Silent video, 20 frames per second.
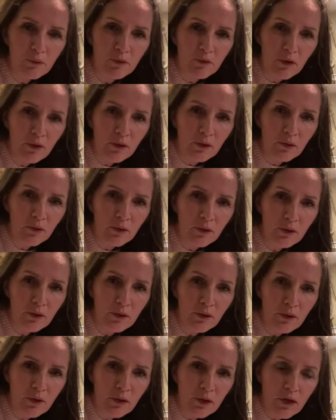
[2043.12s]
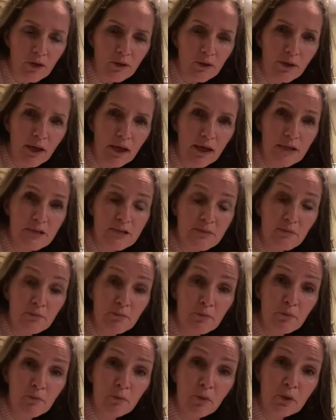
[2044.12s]
with you? They
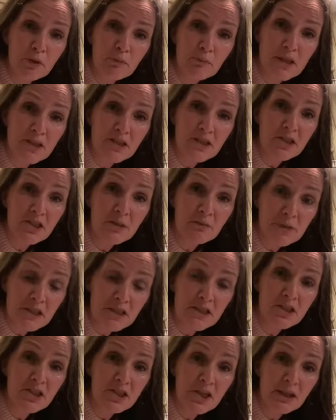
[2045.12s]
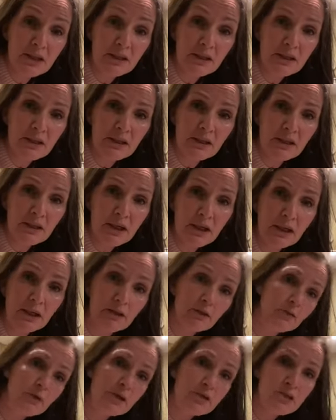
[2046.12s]
put a message in Messenger,
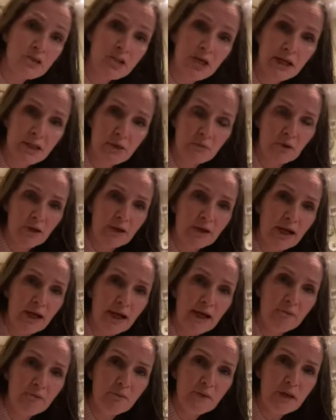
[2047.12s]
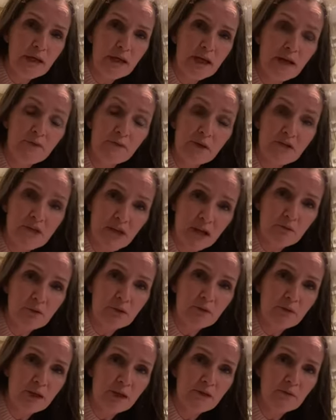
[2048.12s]
in the Messenger under my name, and they tell
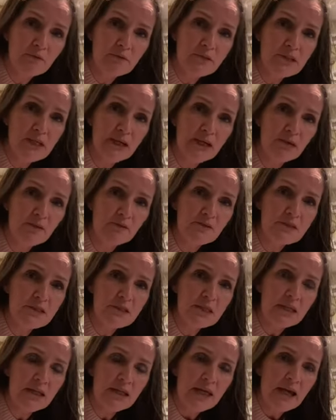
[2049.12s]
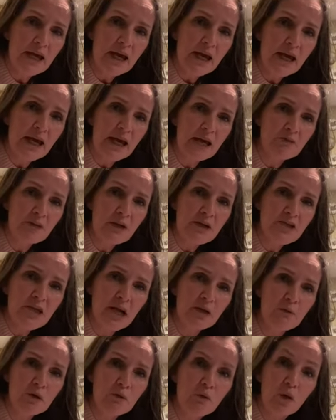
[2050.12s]
me about themselves, and they
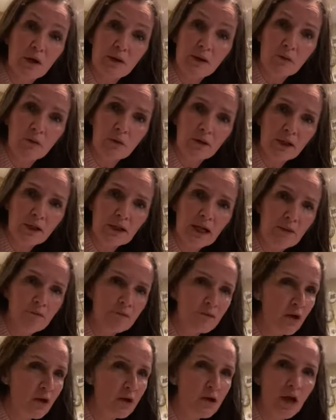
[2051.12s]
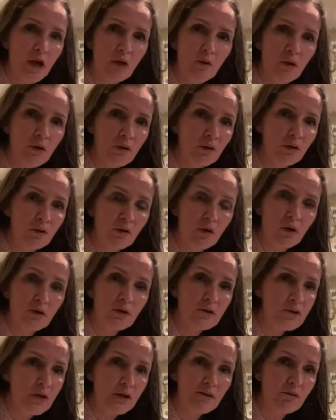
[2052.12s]
tell me why they want to come. Don't go on and
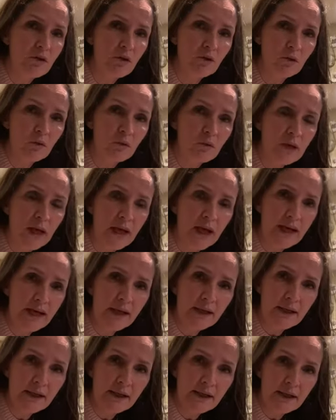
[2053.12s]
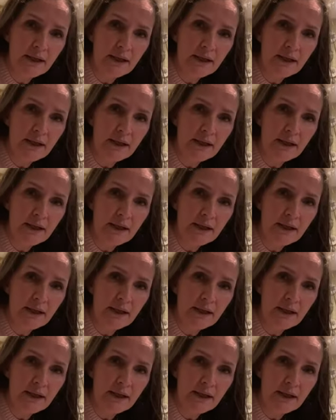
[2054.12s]
on, because I haven't got all day.